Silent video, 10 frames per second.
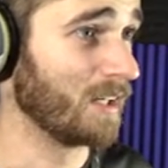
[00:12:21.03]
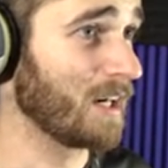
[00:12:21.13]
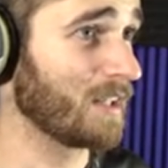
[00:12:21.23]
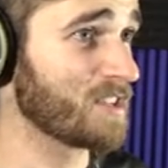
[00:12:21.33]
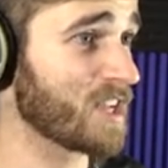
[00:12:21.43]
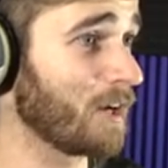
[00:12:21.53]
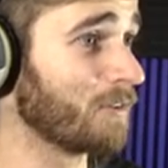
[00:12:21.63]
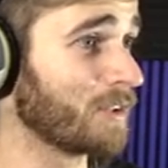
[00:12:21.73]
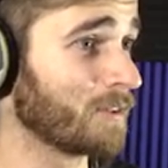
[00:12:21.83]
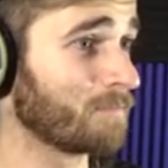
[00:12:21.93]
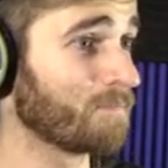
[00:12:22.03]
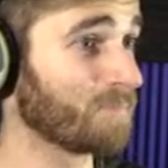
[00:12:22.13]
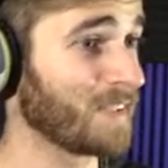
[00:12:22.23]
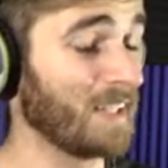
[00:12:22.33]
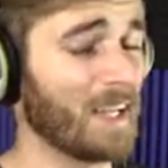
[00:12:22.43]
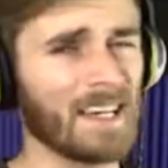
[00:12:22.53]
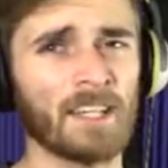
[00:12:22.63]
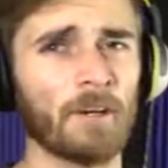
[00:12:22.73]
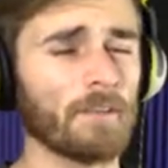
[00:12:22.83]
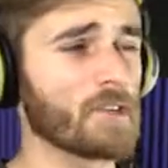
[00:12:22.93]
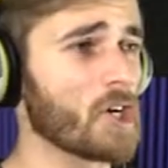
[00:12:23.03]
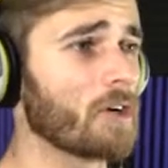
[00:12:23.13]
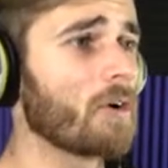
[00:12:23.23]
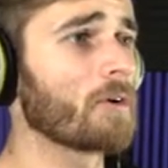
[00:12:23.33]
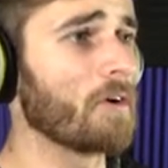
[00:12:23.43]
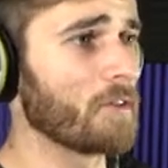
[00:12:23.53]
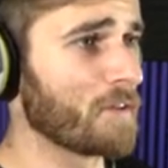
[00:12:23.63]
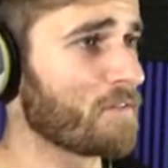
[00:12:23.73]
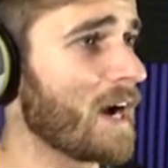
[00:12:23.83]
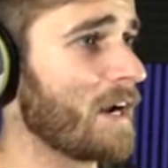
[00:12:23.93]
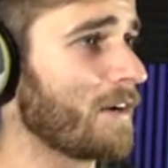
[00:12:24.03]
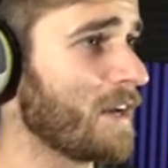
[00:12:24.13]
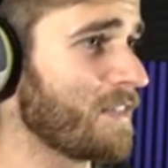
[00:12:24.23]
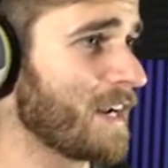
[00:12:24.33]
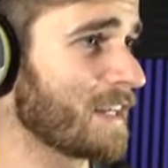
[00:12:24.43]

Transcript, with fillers: right, let's go. And now I can go to the jungle, go through the fire, and then I